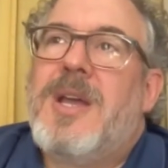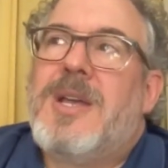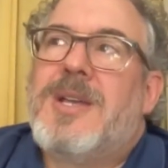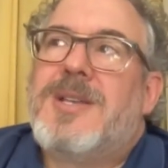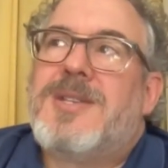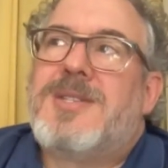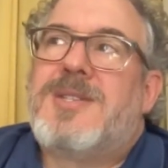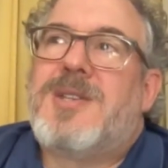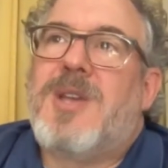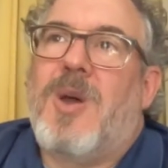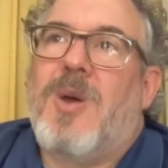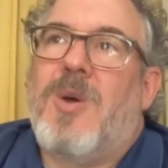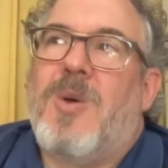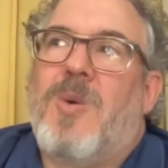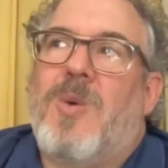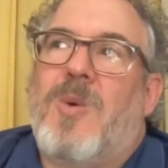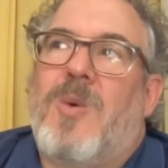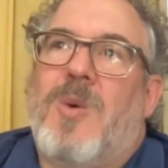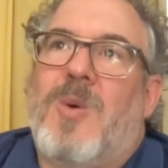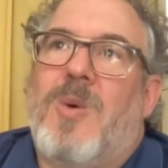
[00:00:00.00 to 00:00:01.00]

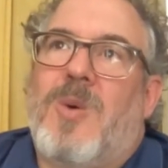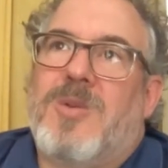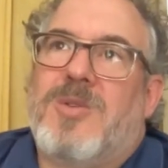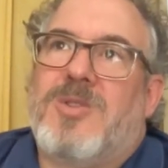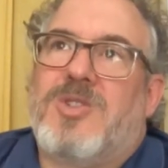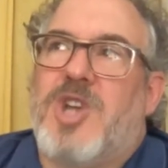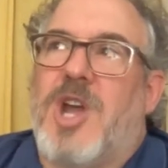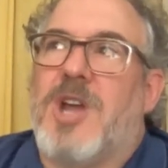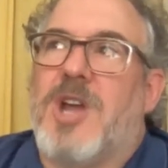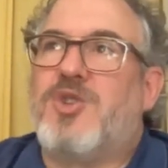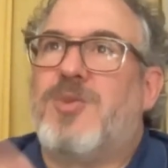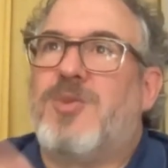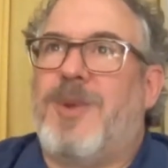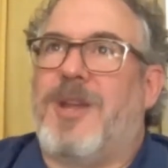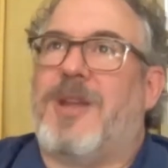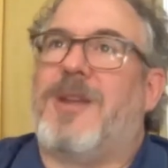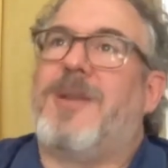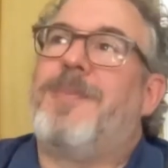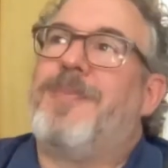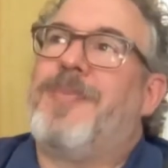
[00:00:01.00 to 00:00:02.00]
So
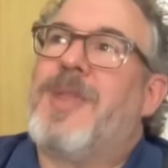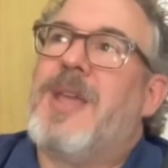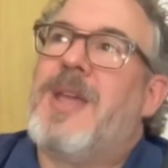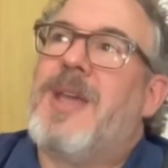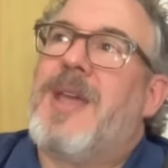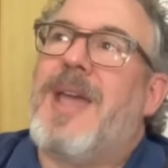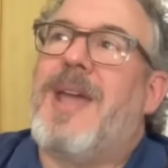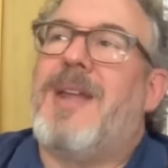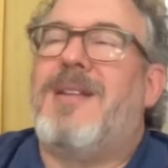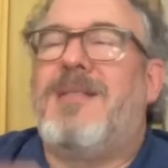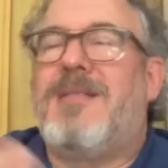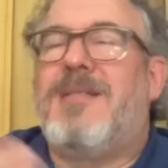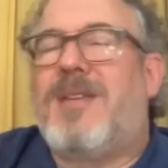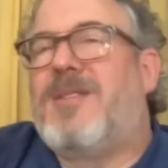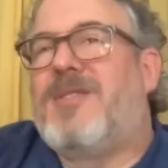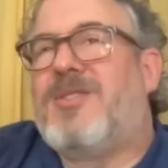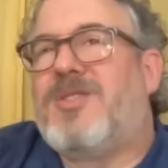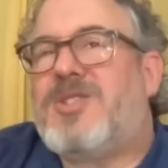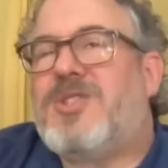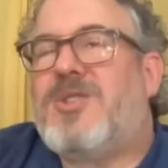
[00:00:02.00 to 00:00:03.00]
judgment, and
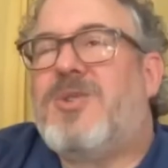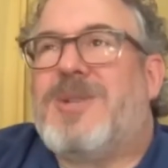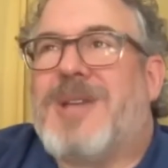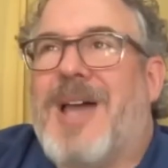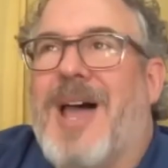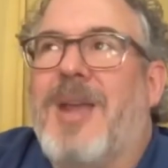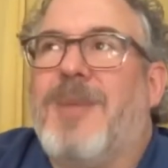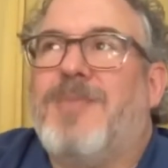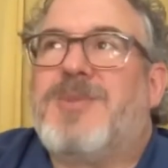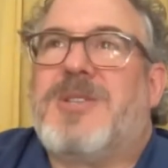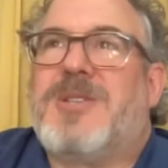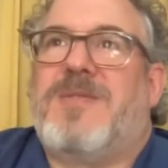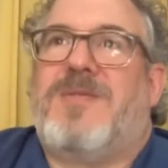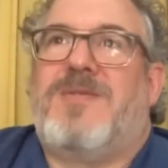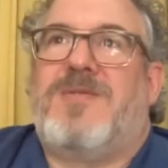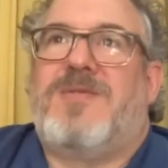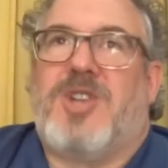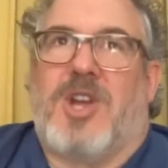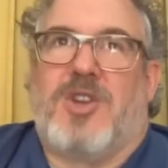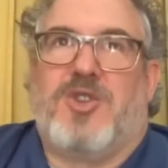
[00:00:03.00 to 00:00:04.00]
there's 2 types
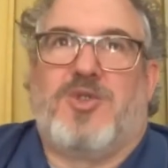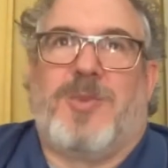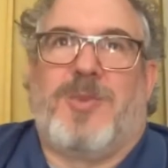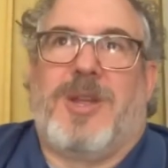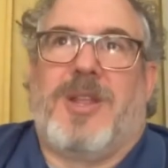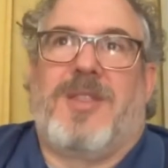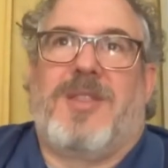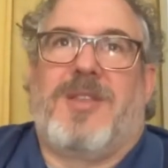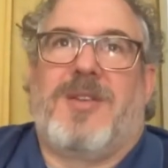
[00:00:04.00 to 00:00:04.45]
of judgment.